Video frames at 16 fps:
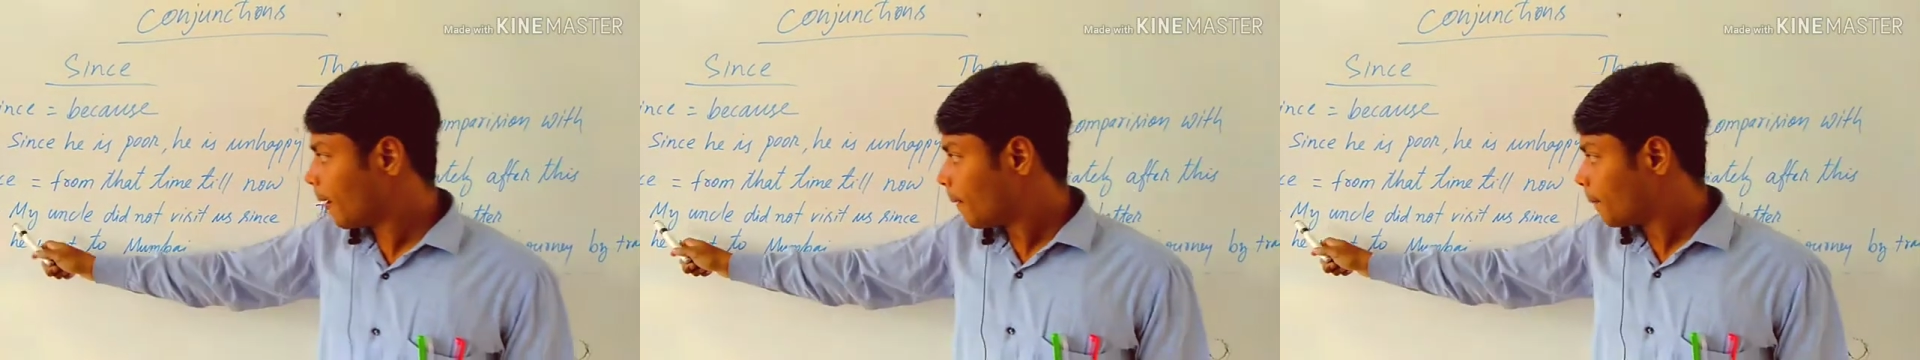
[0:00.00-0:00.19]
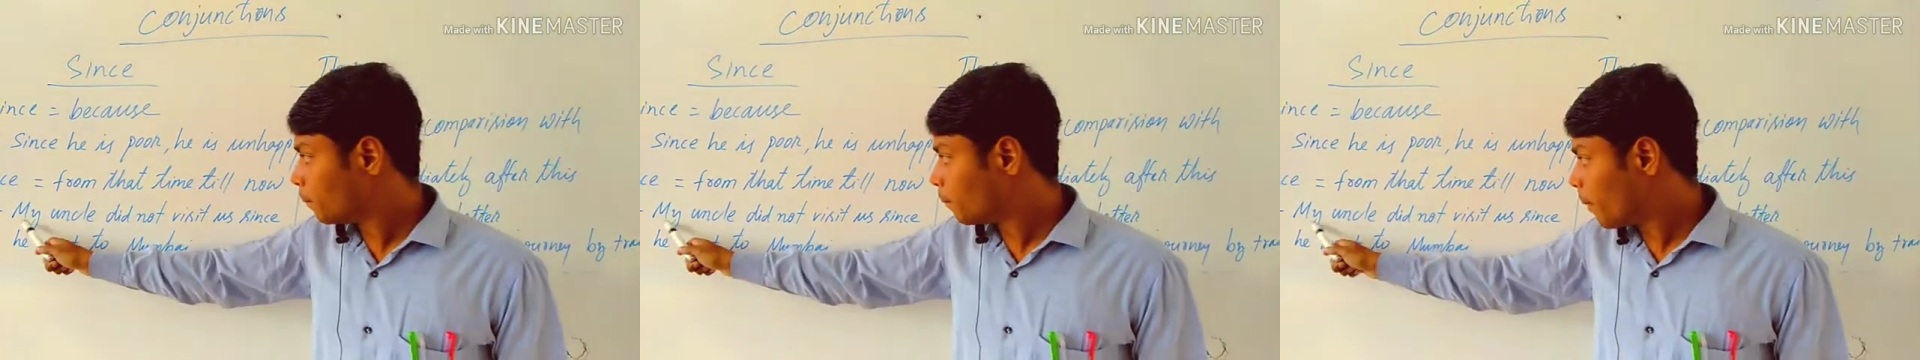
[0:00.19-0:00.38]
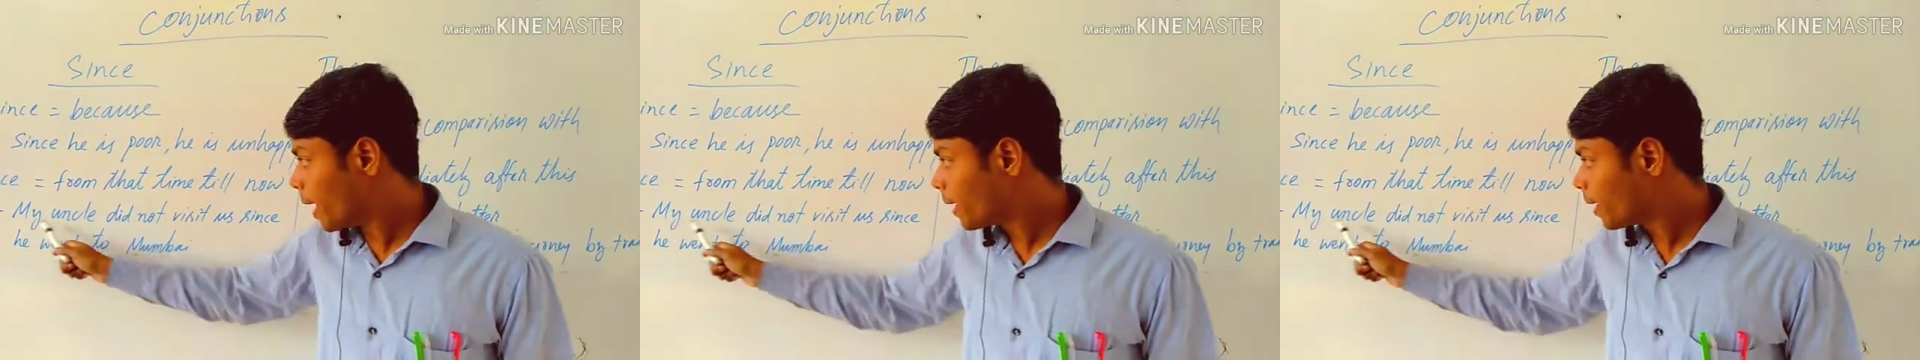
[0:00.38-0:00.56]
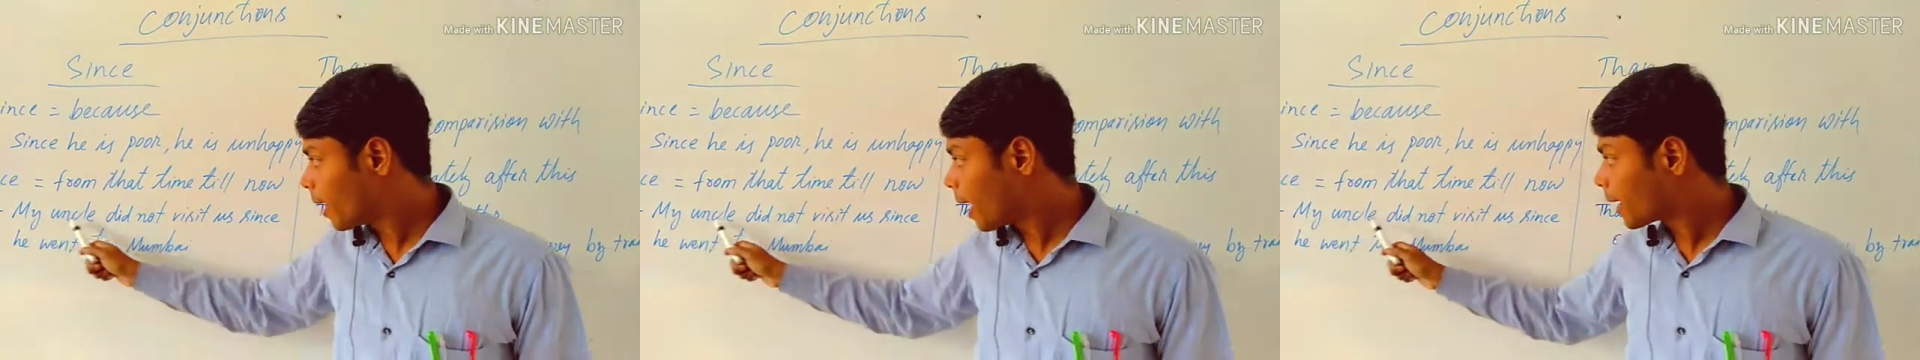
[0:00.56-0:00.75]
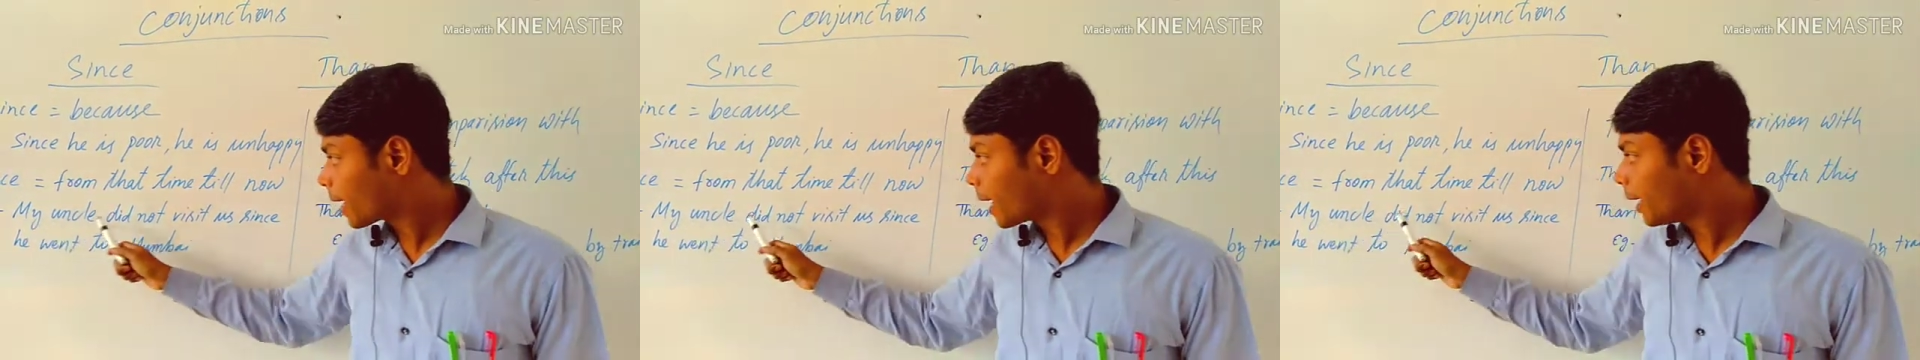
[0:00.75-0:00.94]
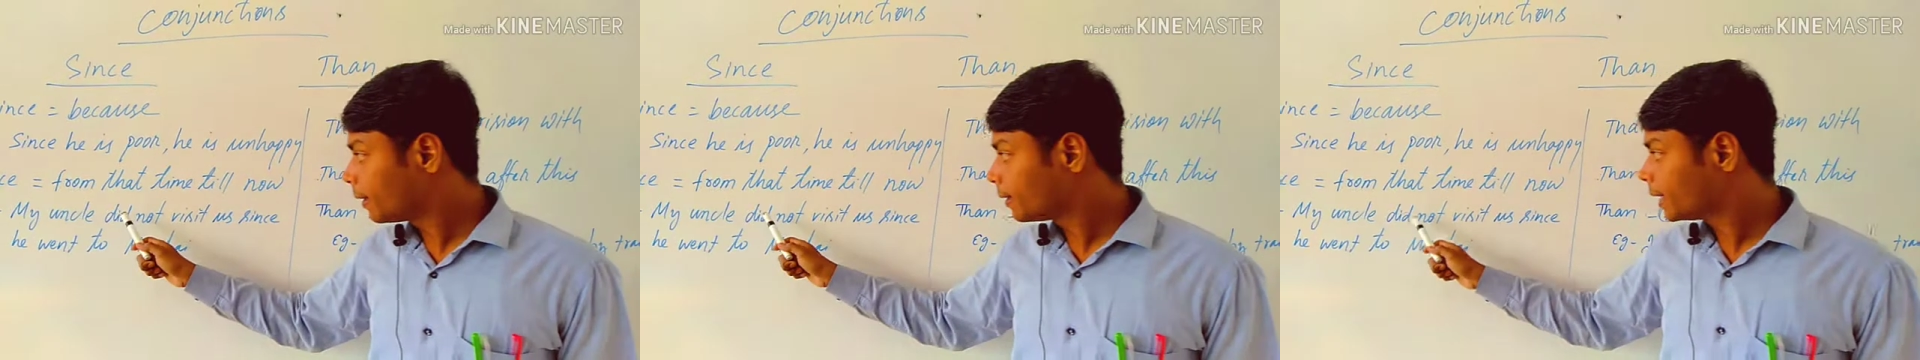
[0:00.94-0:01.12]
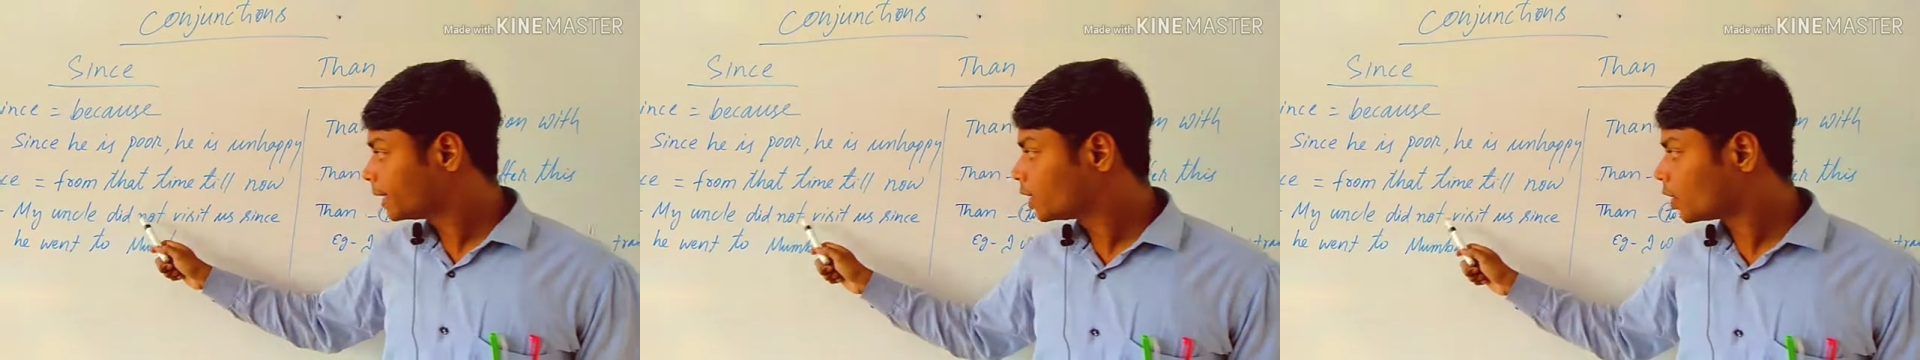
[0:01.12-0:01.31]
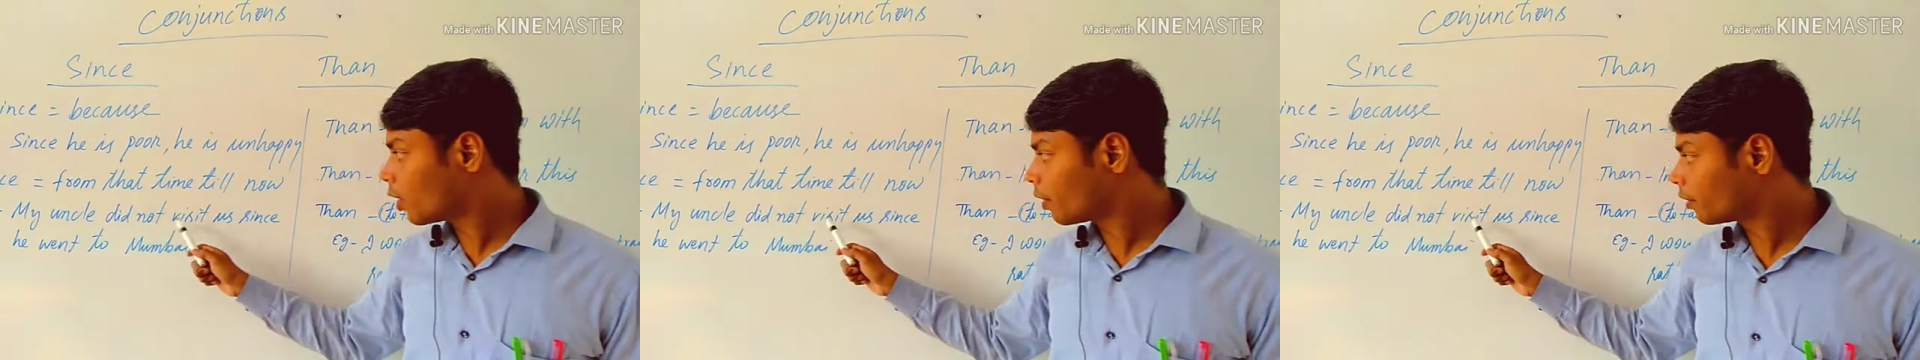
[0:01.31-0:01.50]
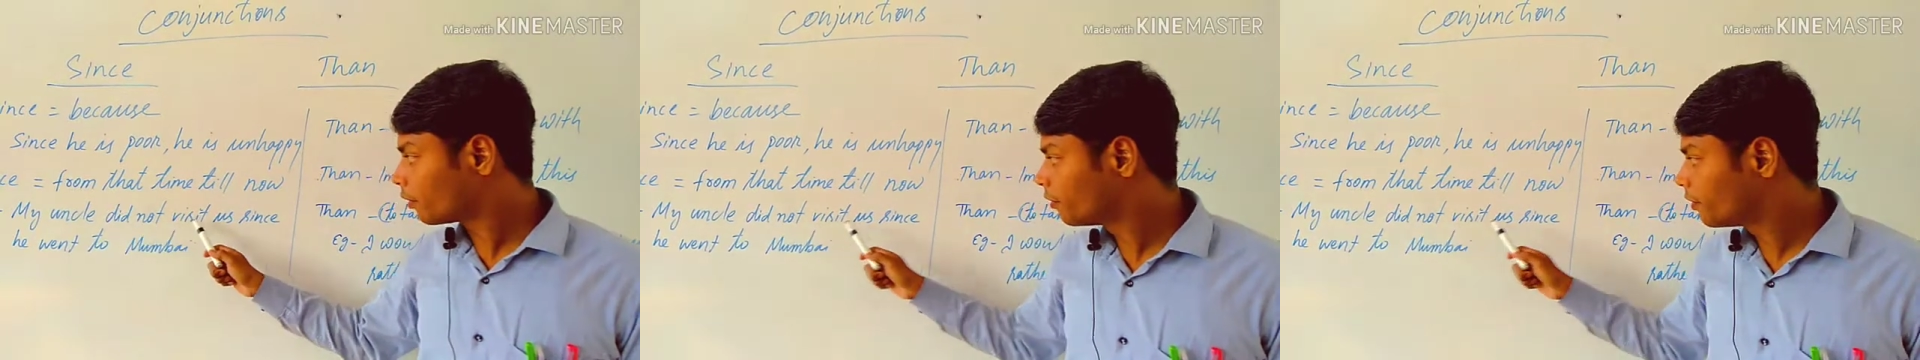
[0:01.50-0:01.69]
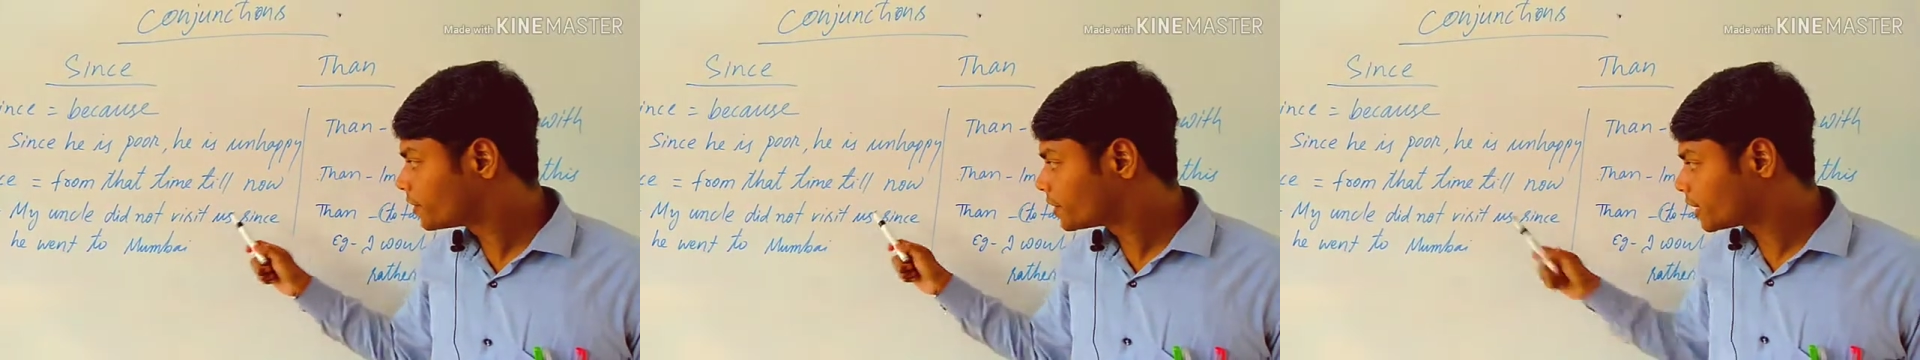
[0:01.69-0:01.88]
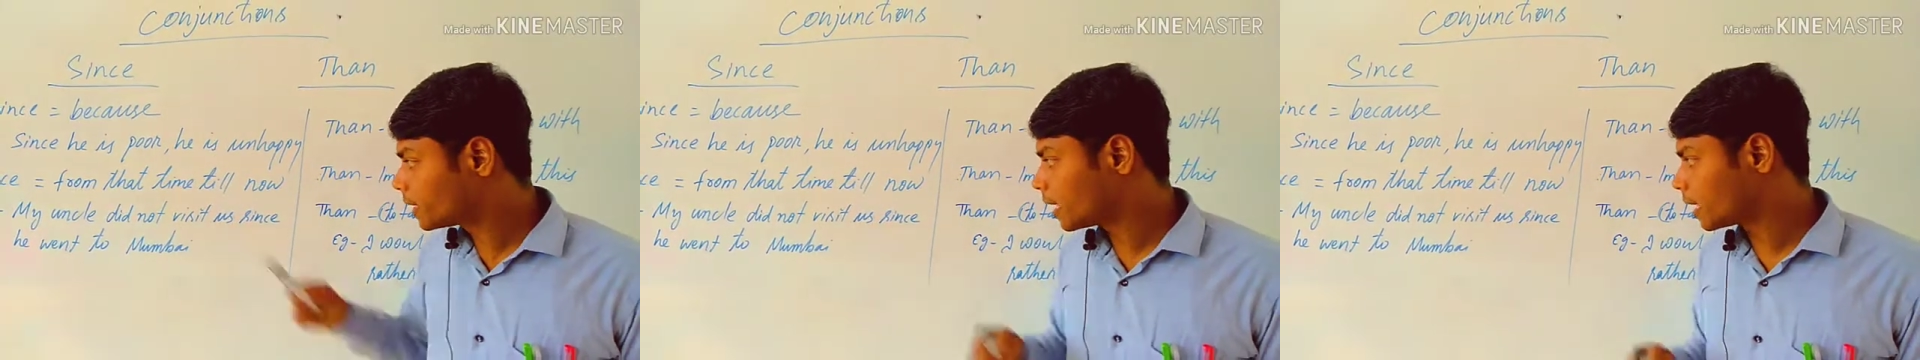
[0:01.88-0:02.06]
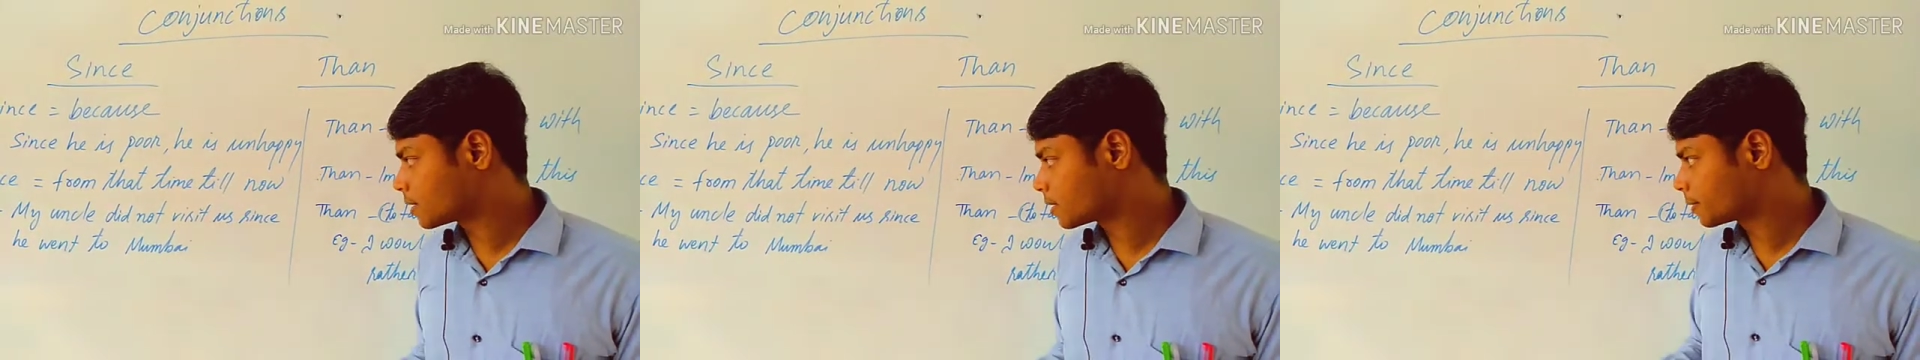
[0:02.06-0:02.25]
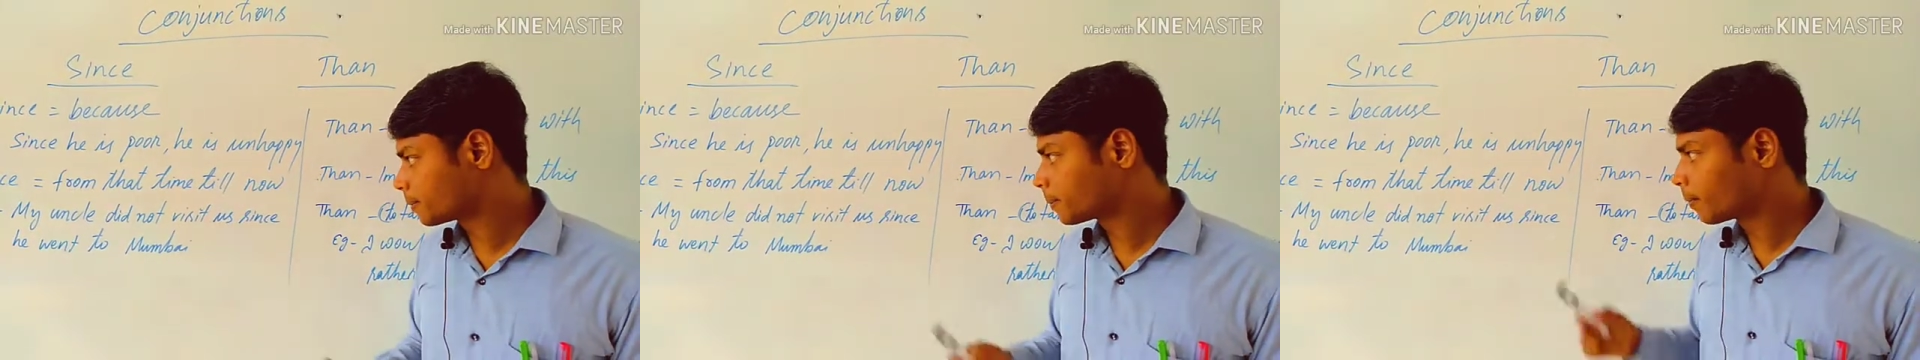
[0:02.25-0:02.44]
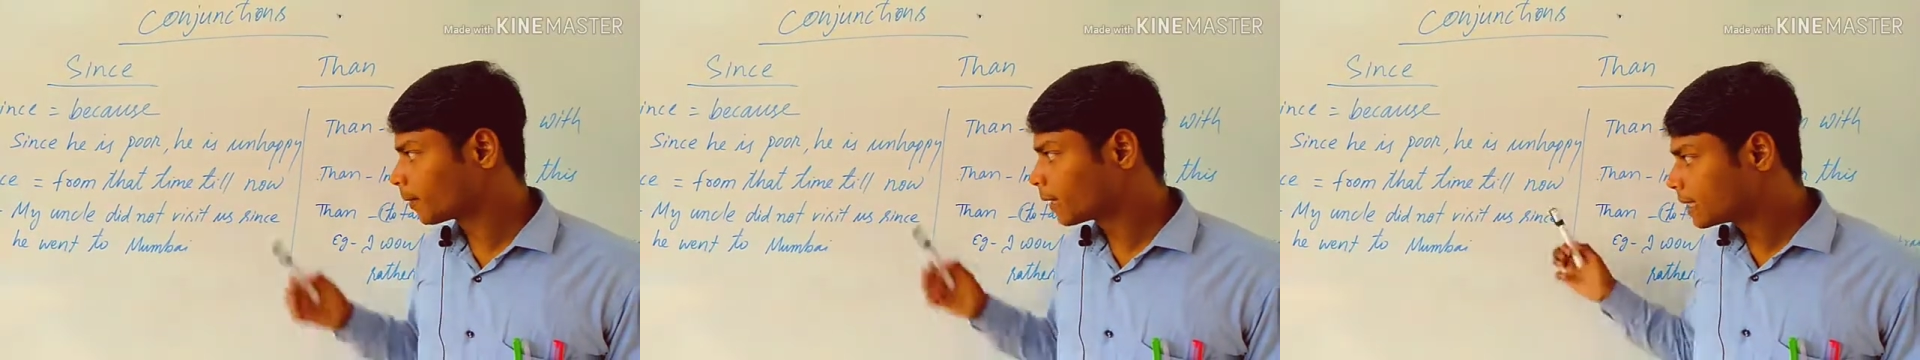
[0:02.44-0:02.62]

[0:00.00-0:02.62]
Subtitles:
My uncle did not visit us